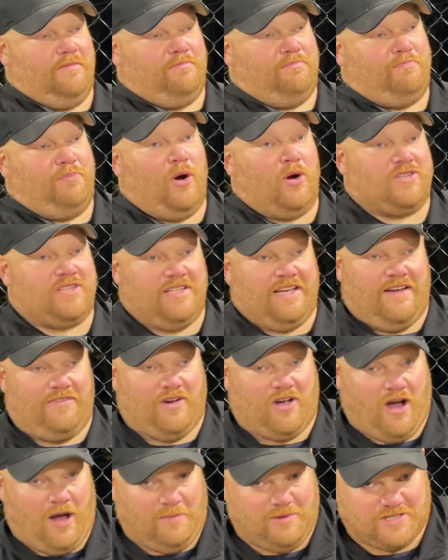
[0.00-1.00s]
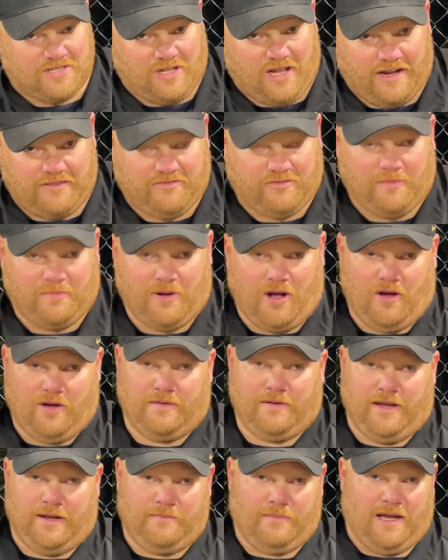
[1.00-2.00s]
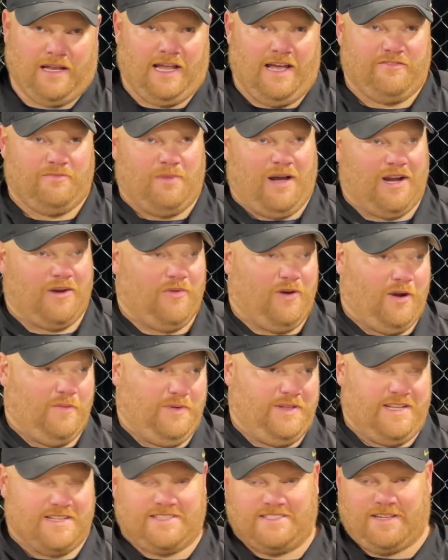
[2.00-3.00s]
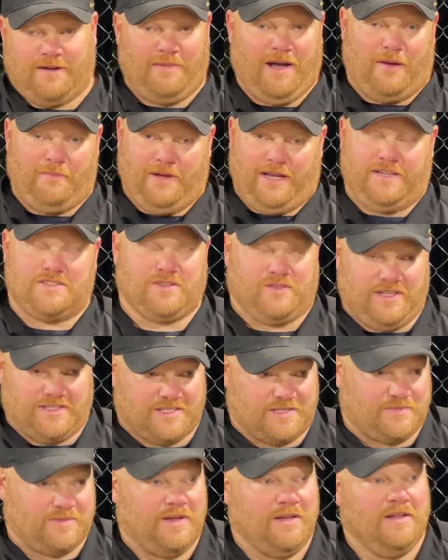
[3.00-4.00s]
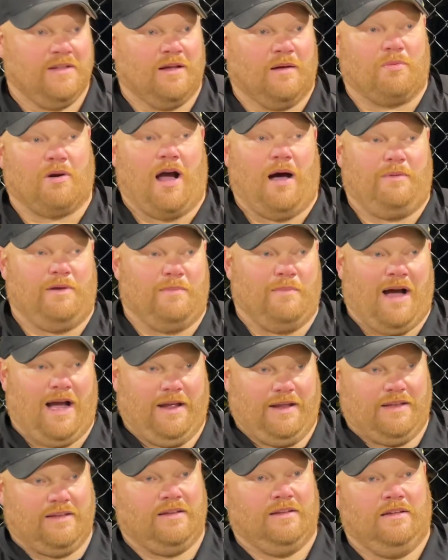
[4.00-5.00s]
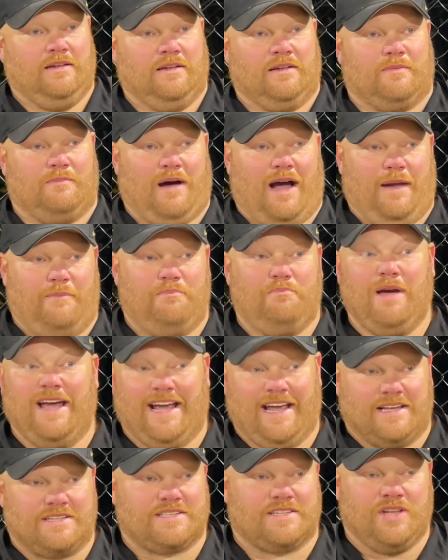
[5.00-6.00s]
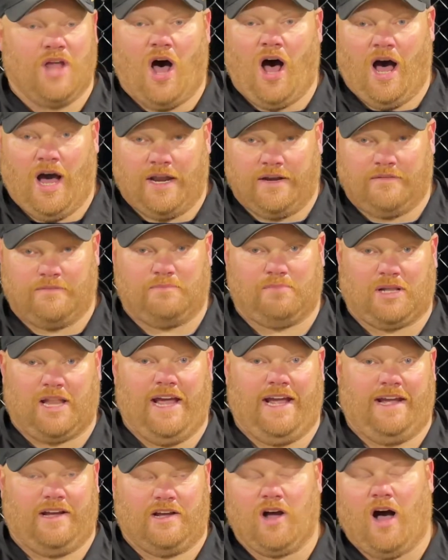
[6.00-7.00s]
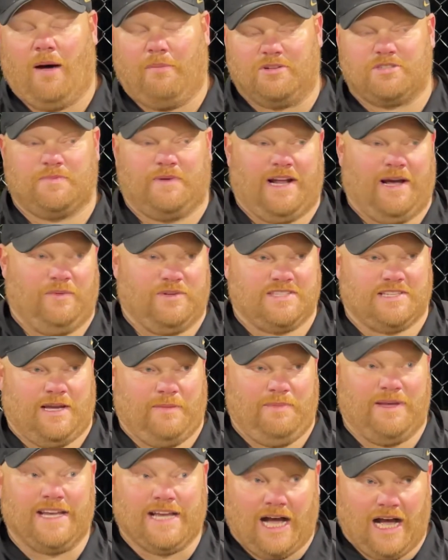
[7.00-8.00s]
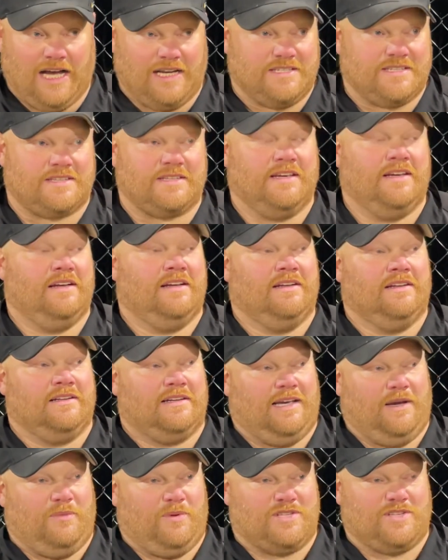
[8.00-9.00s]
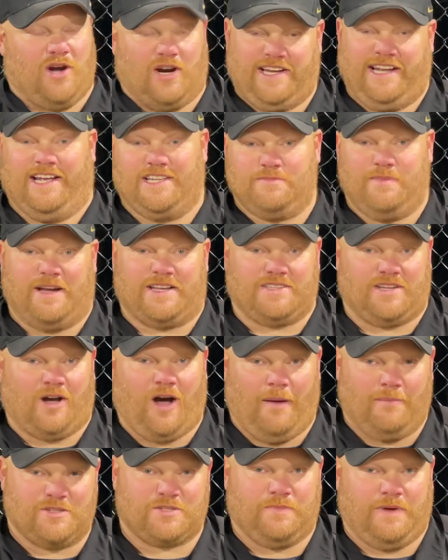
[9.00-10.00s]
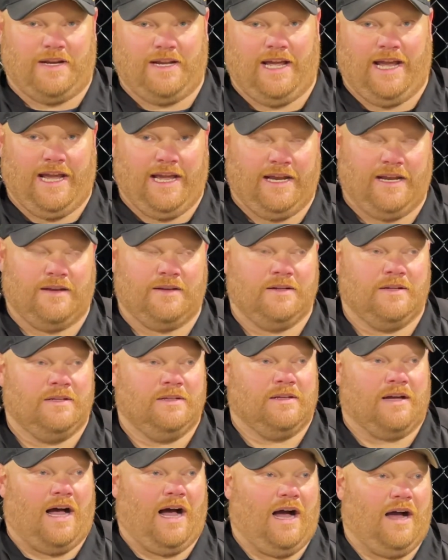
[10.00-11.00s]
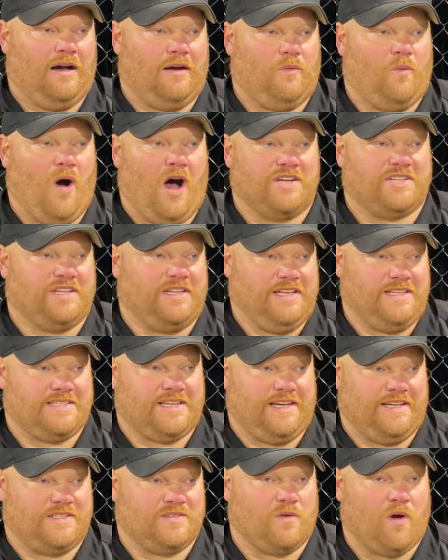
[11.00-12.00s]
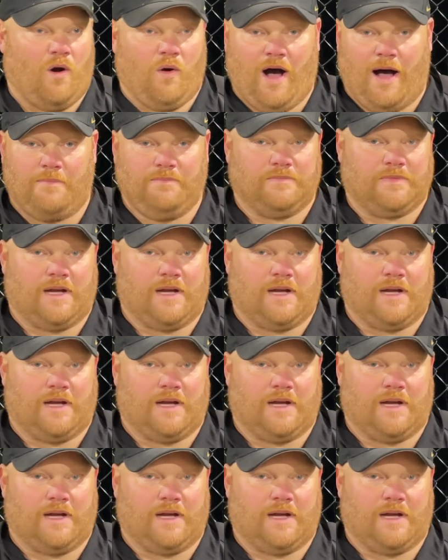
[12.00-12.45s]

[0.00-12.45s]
Personally, I've accomplished a lot in football in my life, my career, but this isn't about me. So this is probably my biggest non-playing accomplishment, I would say, because it was our kids' biggest accomplishment. And watching these kids grow up,